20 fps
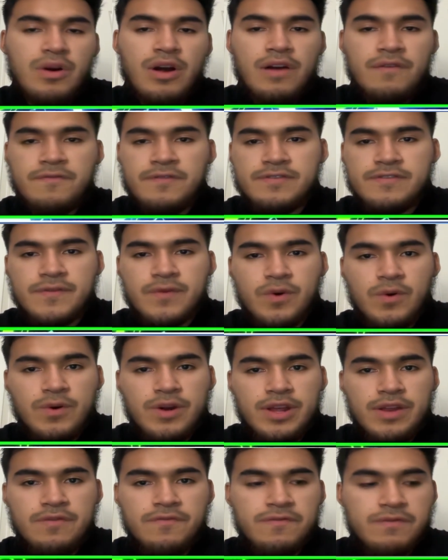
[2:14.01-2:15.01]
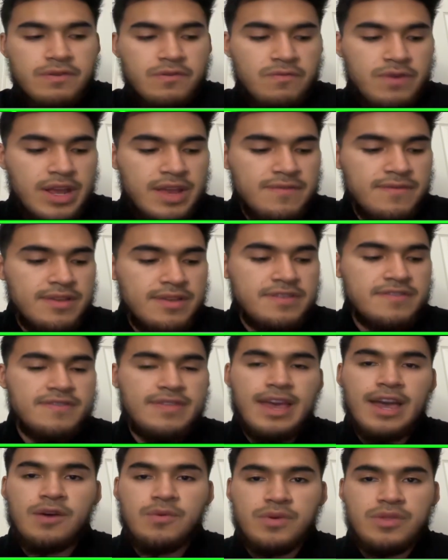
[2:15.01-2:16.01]
offensive coordinator for the Ravens,
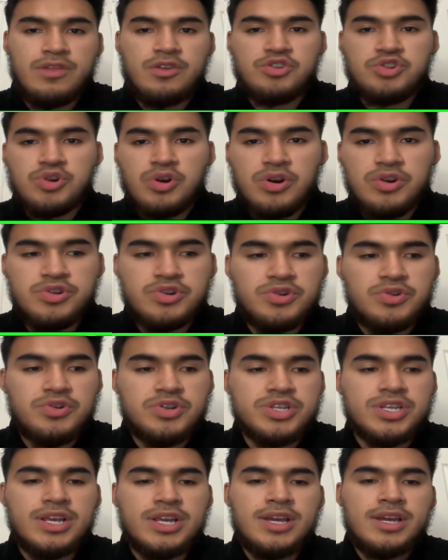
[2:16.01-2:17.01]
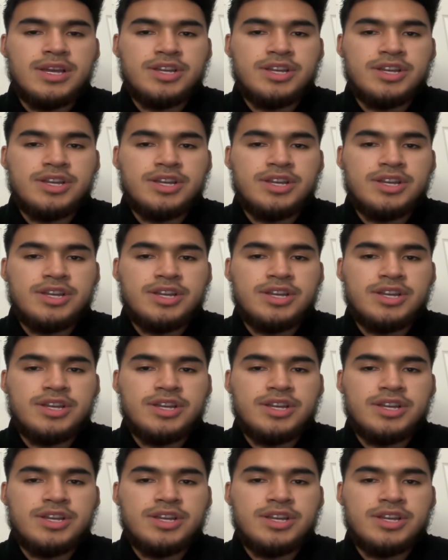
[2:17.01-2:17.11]
now with the Chargers.